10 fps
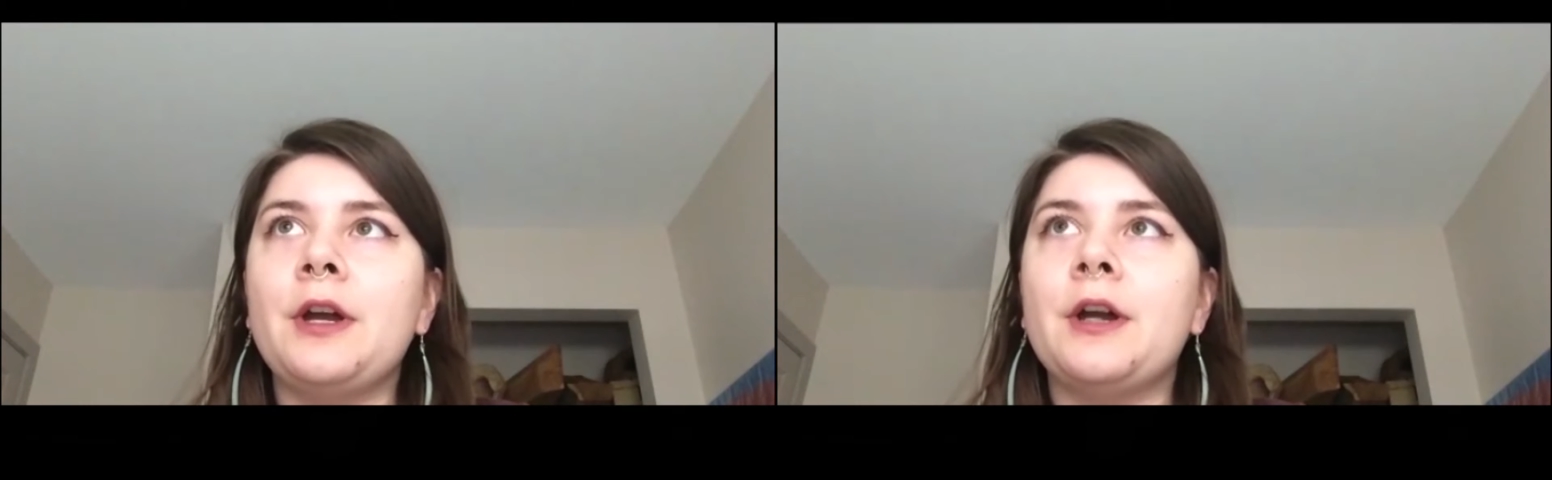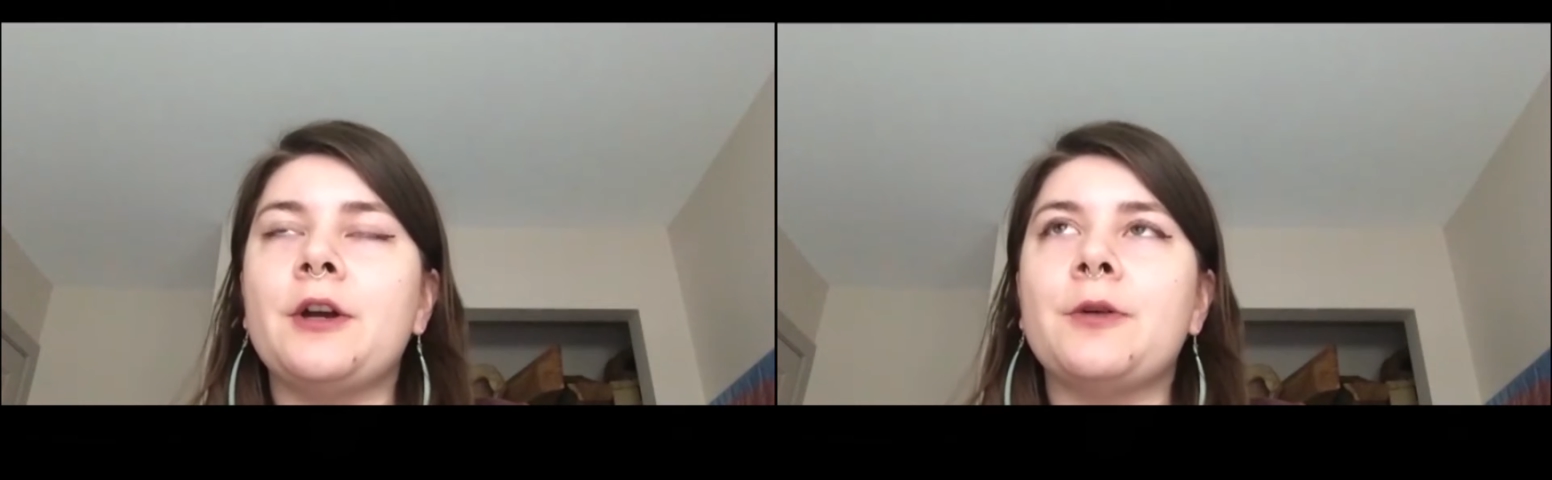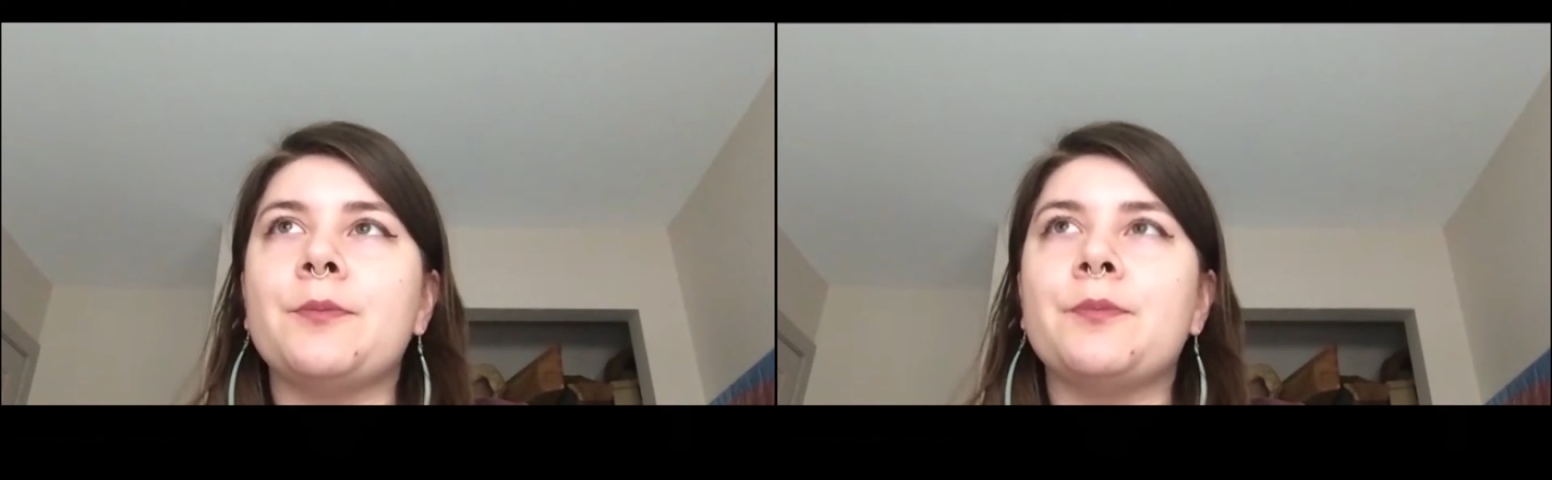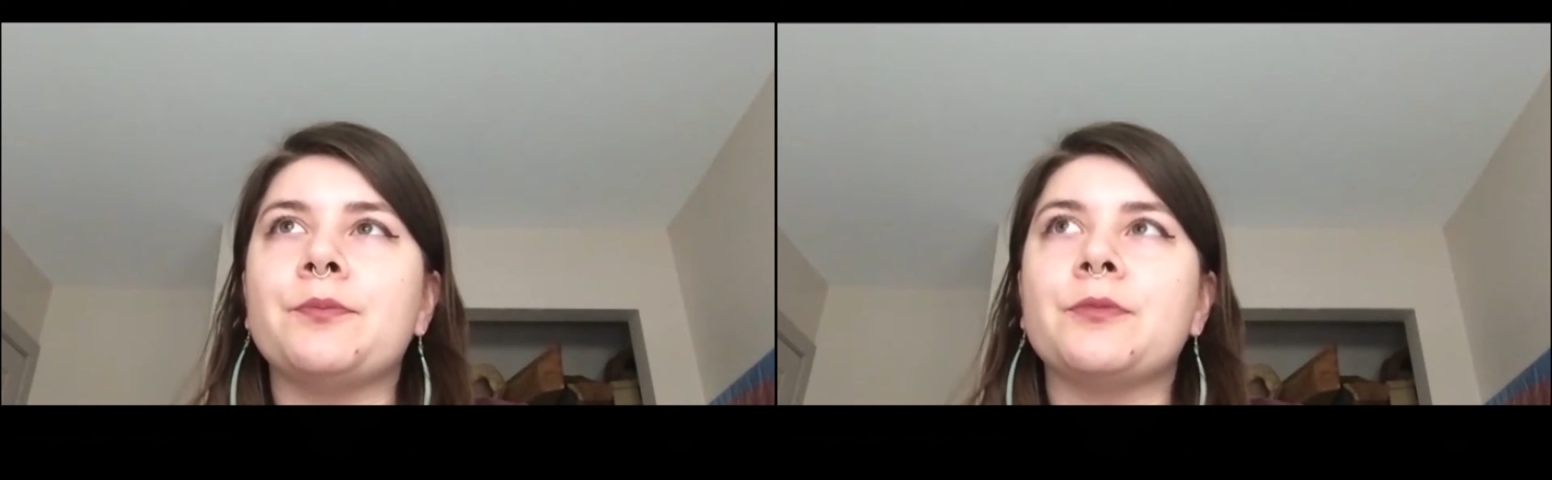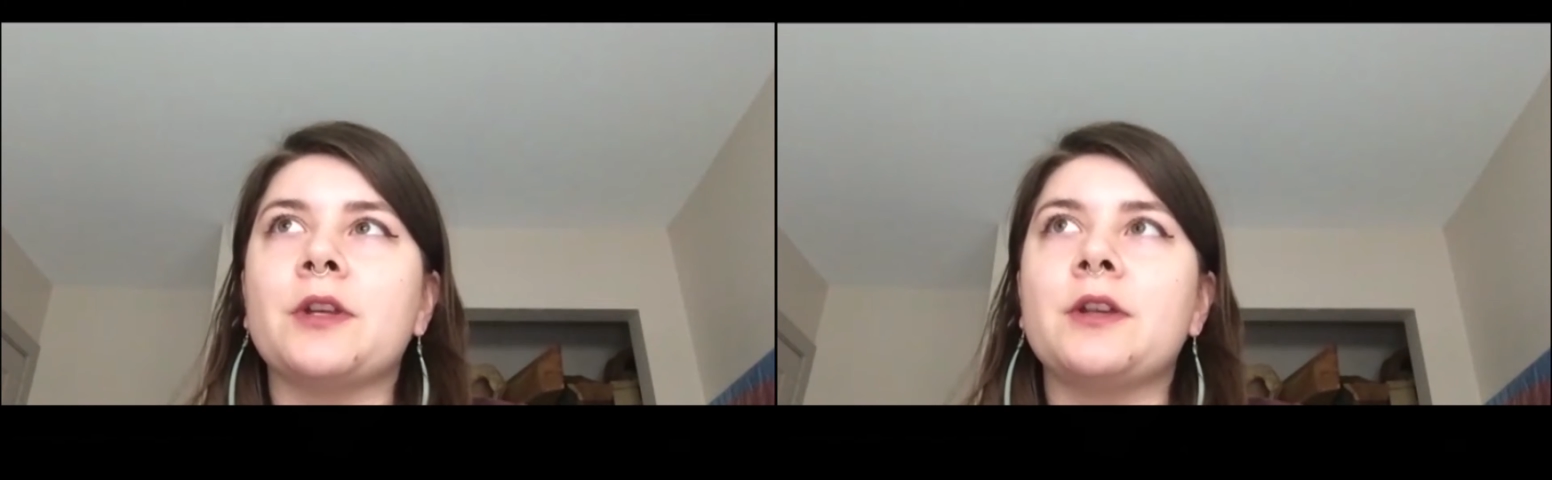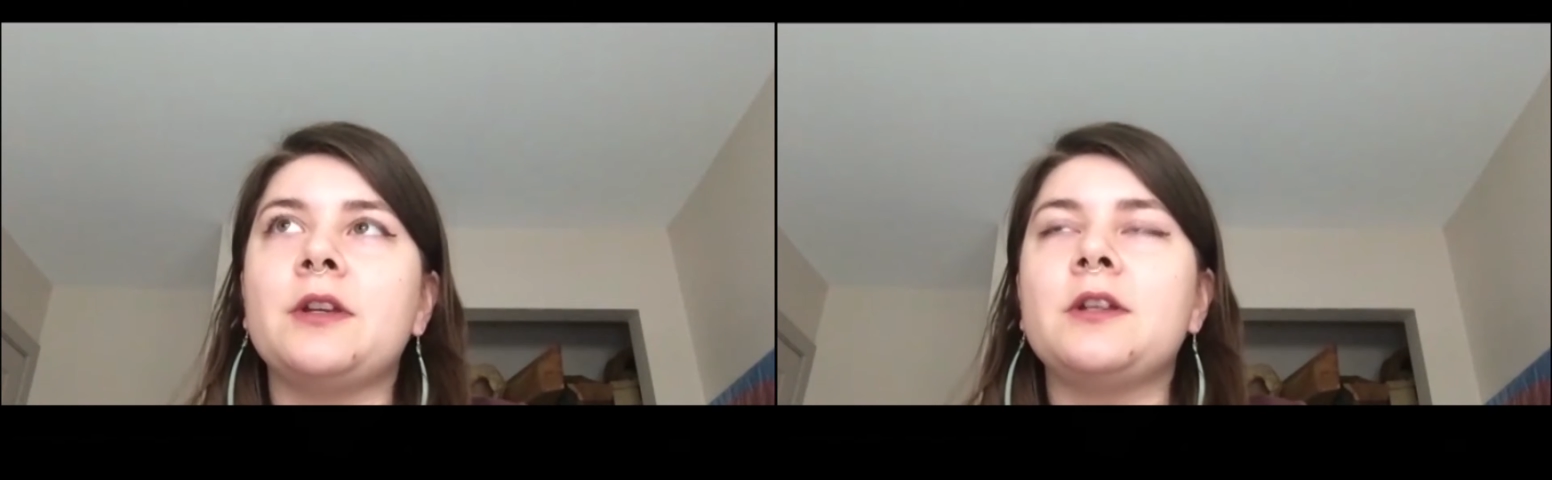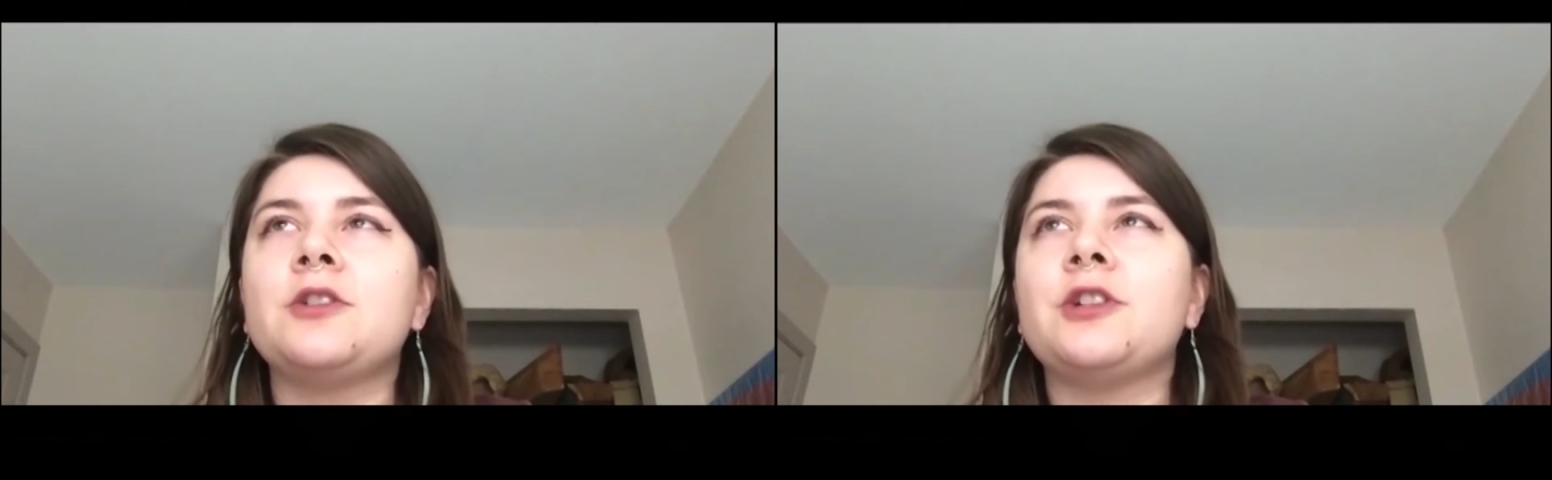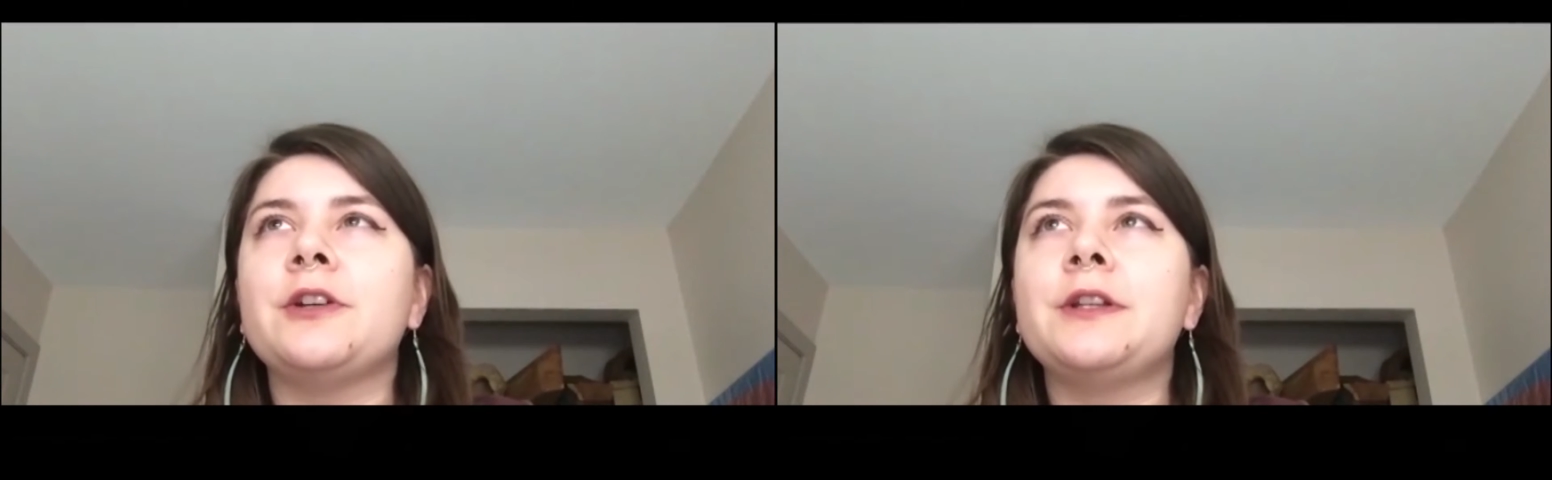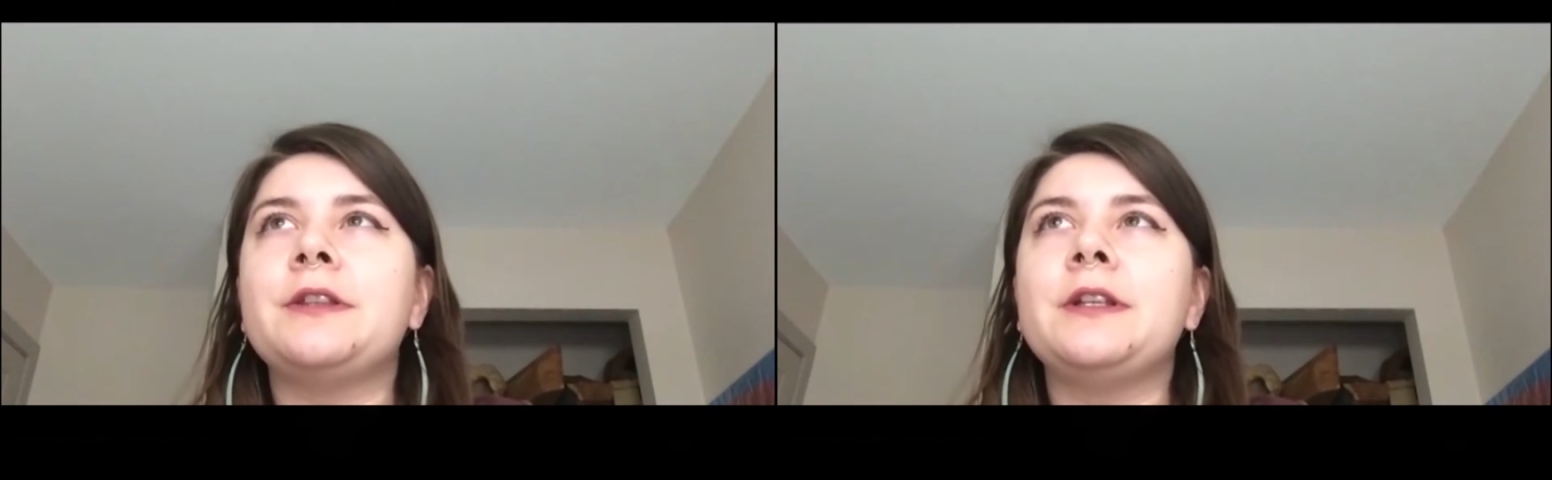um, sharing